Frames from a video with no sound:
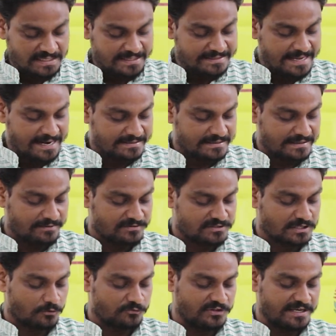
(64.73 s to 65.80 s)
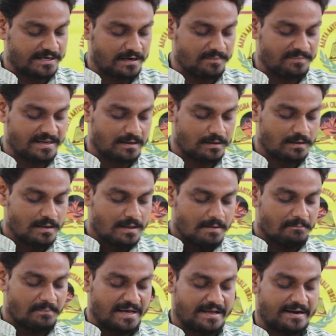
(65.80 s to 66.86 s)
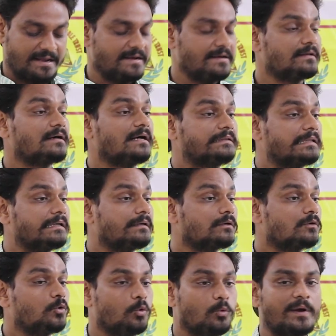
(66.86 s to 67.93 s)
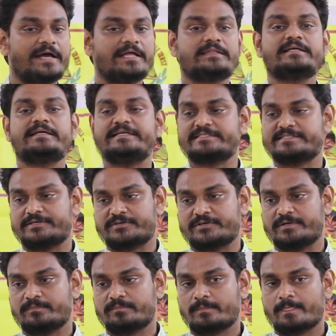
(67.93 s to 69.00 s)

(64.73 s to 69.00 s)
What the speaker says: In that they give Saudi Arabia, Bahrain, Qatar, Kuwait, etc.